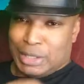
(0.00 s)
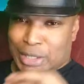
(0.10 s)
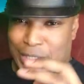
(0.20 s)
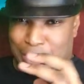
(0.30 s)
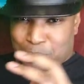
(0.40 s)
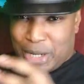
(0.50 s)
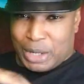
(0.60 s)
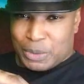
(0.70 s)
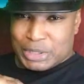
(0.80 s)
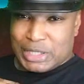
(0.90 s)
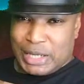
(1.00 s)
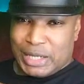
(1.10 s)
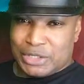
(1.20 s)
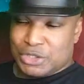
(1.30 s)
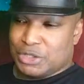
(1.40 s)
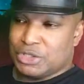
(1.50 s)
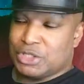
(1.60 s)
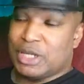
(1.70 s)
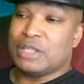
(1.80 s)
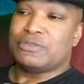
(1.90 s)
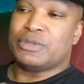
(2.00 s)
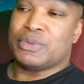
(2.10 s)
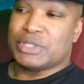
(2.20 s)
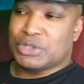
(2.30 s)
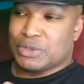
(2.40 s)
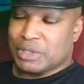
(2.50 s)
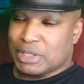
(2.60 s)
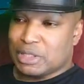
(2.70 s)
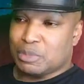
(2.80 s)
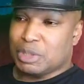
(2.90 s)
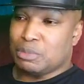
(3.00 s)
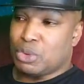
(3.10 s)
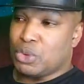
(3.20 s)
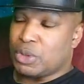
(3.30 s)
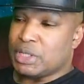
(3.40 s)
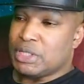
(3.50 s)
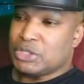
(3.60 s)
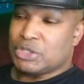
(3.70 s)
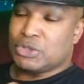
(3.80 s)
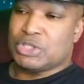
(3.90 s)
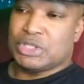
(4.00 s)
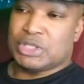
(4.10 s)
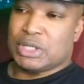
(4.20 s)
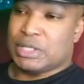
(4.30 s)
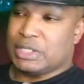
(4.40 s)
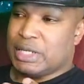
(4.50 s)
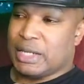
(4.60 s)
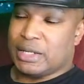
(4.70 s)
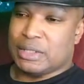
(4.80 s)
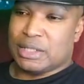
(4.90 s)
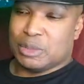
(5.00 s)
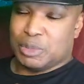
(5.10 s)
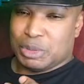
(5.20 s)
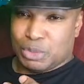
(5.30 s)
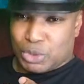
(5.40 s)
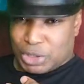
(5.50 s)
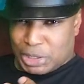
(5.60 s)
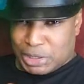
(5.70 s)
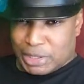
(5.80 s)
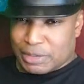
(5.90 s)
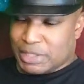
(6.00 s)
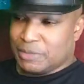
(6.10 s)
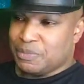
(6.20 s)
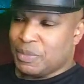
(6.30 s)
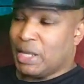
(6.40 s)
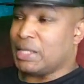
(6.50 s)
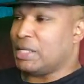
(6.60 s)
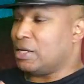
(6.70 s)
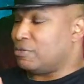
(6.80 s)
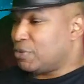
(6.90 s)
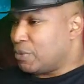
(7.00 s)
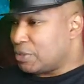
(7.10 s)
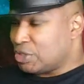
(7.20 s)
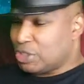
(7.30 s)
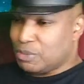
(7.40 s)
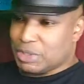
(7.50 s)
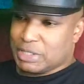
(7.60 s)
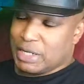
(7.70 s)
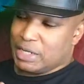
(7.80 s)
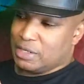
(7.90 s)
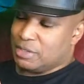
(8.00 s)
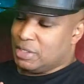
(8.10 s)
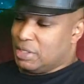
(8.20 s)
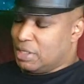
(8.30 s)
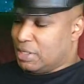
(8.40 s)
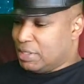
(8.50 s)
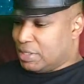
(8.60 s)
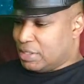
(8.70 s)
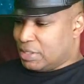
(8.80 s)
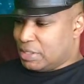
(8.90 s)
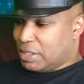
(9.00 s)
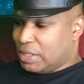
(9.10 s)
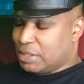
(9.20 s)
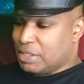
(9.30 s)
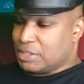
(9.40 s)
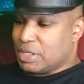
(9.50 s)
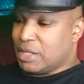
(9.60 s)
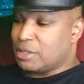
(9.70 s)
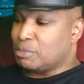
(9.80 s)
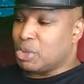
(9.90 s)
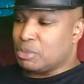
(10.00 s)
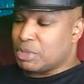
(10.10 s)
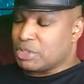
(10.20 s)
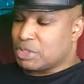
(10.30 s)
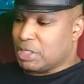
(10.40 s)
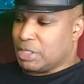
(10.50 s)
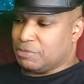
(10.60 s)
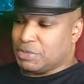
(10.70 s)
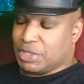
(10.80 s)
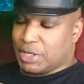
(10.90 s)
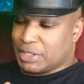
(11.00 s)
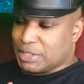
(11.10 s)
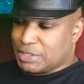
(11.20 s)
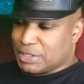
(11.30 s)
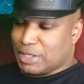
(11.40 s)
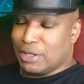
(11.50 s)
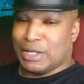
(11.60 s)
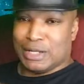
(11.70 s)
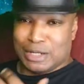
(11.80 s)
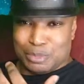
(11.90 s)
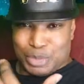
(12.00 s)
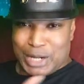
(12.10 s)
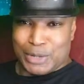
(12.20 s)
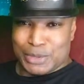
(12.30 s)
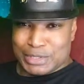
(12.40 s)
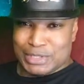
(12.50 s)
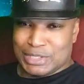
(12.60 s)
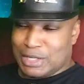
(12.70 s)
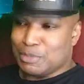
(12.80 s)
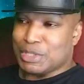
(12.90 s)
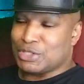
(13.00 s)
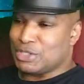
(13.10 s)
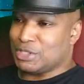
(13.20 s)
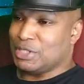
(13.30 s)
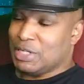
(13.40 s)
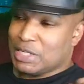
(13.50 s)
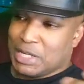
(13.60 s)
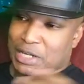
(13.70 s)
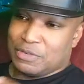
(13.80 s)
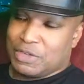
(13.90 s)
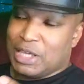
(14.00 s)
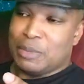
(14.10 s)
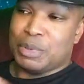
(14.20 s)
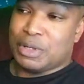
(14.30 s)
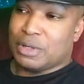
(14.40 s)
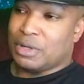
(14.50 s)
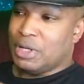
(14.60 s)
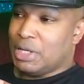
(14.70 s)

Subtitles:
it empowered the angels to influence her a little bit more. So she started getting a little bit more clarity. And then, of course, she would kind of get these other moments of darkness and all, and it empowered the demons to kind of keep her